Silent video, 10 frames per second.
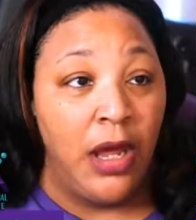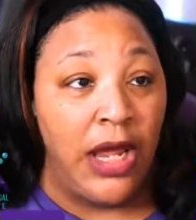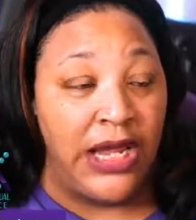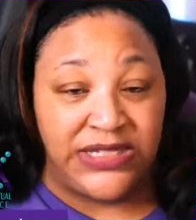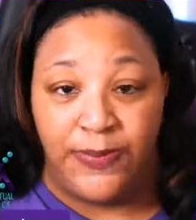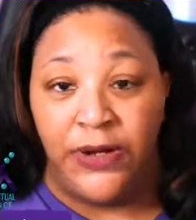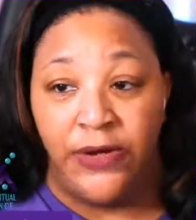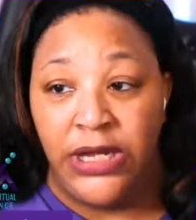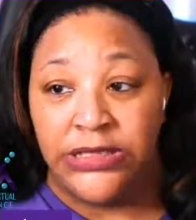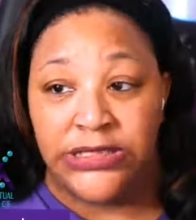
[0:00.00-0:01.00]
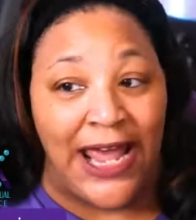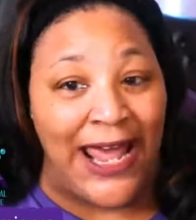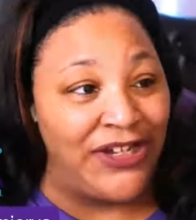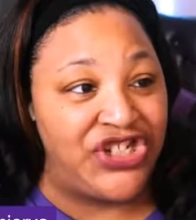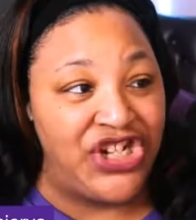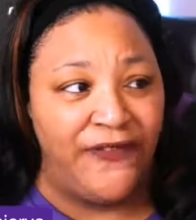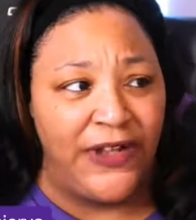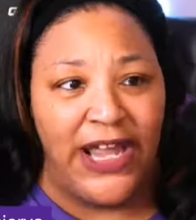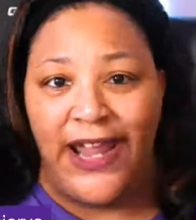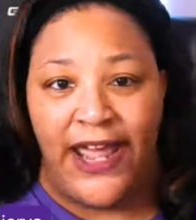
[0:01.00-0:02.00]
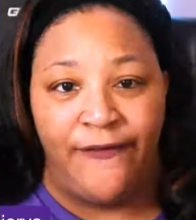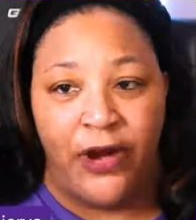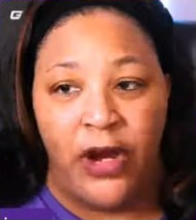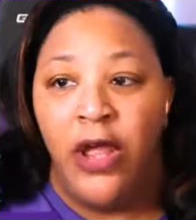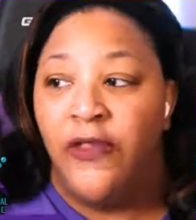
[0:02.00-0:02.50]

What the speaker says: experience at Chick-fil-A ever.